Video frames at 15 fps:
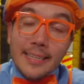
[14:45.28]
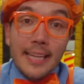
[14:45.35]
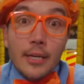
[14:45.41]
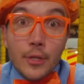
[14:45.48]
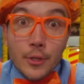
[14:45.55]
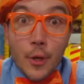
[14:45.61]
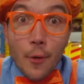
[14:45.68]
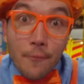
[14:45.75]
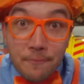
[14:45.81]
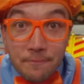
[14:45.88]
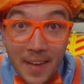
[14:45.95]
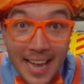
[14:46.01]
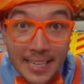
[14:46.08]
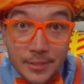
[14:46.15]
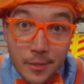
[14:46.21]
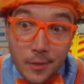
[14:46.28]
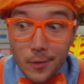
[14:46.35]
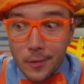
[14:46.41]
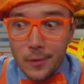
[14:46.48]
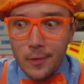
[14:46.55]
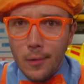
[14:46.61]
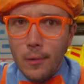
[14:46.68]
they could go faster
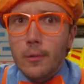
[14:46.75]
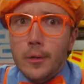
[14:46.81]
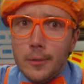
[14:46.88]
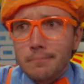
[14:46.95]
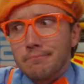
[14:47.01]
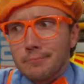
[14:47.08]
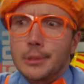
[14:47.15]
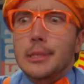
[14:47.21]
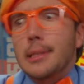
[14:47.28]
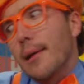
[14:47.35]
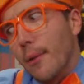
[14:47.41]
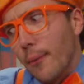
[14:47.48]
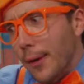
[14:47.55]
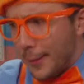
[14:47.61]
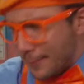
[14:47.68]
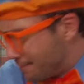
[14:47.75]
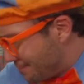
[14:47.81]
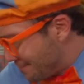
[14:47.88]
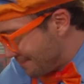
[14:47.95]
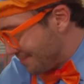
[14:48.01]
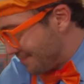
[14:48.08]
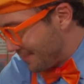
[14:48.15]
or slower.
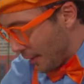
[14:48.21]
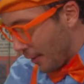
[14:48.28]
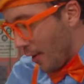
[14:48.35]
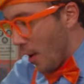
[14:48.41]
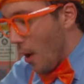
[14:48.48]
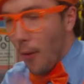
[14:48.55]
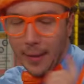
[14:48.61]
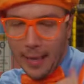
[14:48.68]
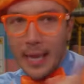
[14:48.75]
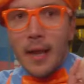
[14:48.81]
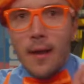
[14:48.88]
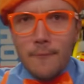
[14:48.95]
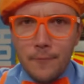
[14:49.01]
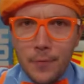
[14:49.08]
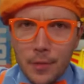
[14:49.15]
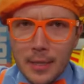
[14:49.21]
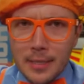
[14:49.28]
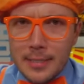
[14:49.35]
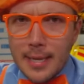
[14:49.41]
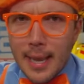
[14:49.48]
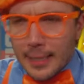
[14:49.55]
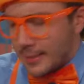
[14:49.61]
Okay, for this
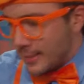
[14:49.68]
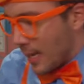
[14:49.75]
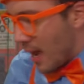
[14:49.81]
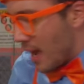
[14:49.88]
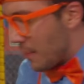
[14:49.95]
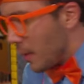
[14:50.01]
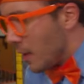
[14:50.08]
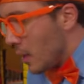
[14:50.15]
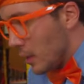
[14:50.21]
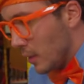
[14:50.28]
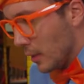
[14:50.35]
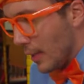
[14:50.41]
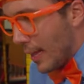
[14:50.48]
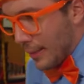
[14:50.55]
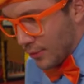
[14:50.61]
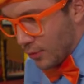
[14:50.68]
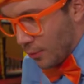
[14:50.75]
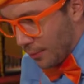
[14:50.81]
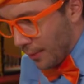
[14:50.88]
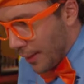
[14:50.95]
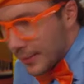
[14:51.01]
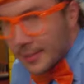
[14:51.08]
next time, let's
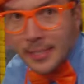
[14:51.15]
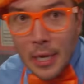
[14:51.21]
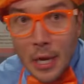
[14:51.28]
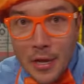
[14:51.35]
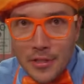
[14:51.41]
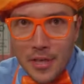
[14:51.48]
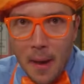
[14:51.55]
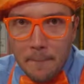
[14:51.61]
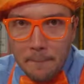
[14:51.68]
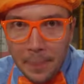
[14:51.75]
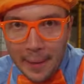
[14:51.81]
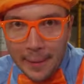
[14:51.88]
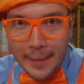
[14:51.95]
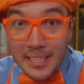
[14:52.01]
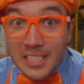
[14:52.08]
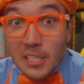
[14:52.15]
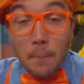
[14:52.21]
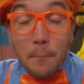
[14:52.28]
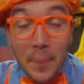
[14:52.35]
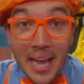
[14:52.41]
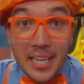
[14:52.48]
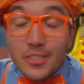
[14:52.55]
race the biggest,
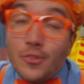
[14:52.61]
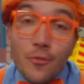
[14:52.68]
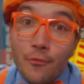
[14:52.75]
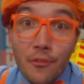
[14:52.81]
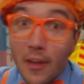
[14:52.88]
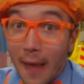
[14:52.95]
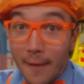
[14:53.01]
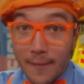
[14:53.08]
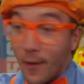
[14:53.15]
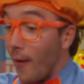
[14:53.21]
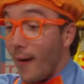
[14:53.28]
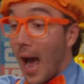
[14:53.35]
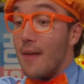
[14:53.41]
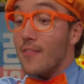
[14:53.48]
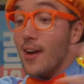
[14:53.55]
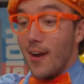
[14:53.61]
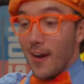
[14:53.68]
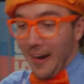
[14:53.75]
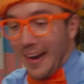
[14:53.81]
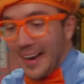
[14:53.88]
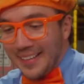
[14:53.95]
best vehicle ever!